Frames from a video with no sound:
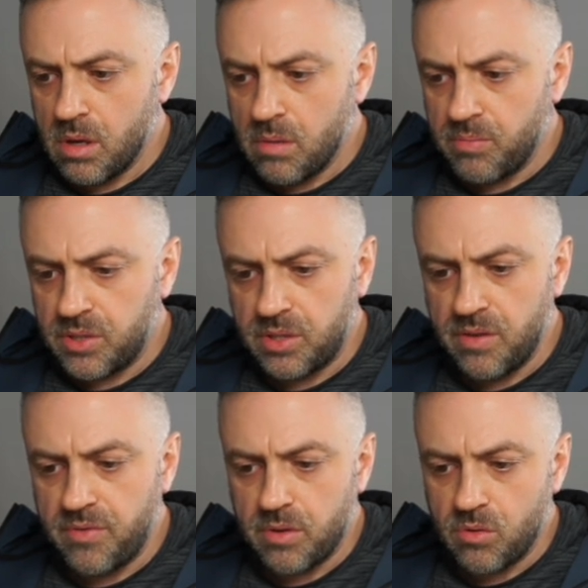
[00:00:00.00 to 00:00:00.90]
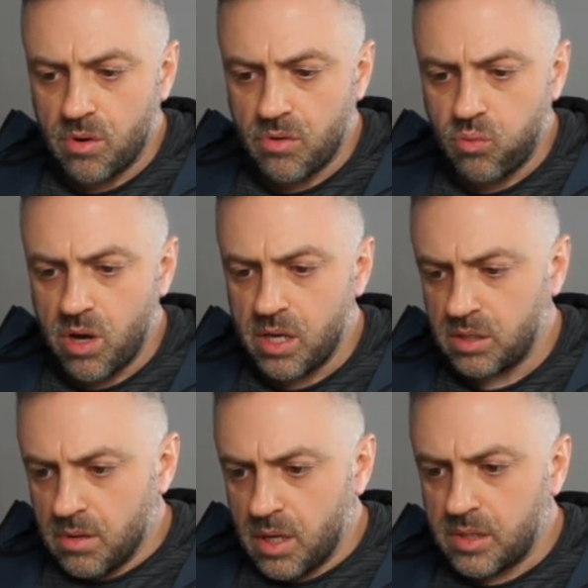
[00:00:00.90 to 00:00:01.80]
Pacific
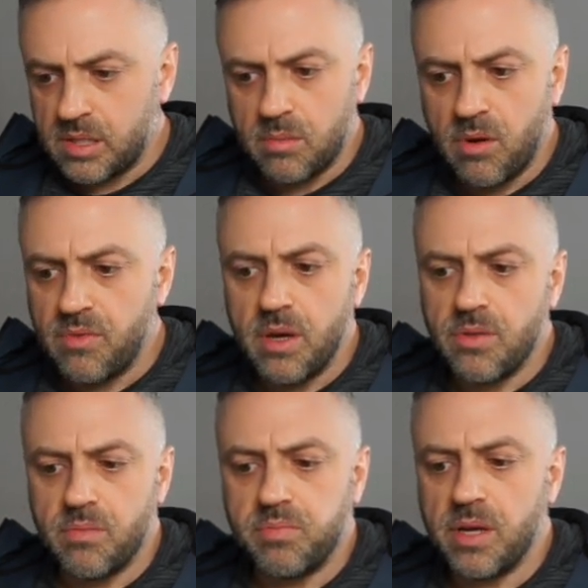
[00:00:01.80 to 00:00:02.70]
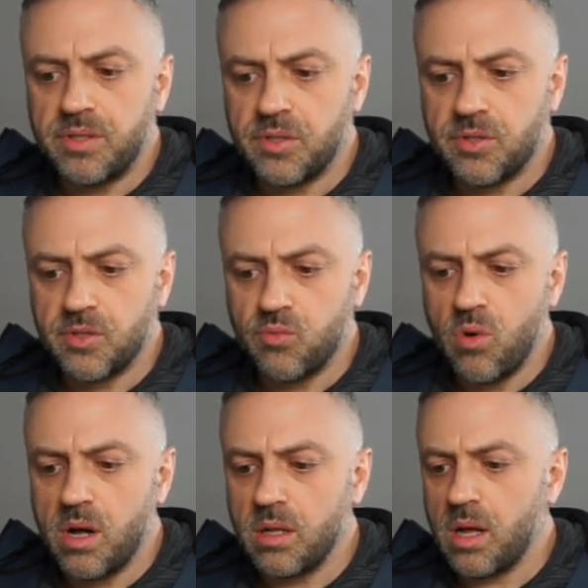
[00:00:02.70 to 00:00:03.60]
Northwest, and some of the other places as
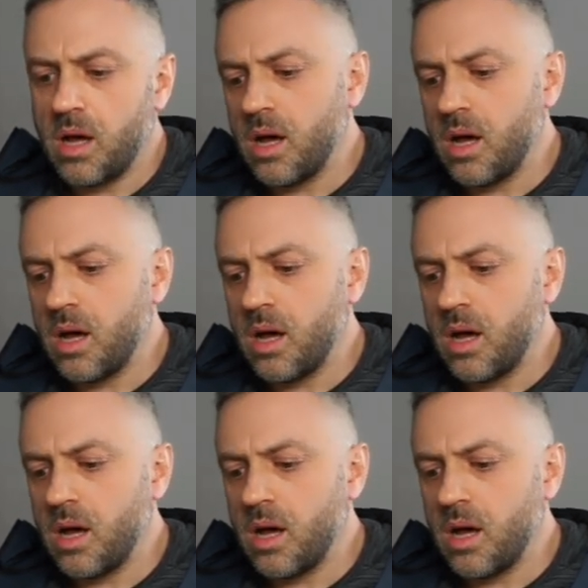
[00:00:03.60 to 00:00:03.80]
well.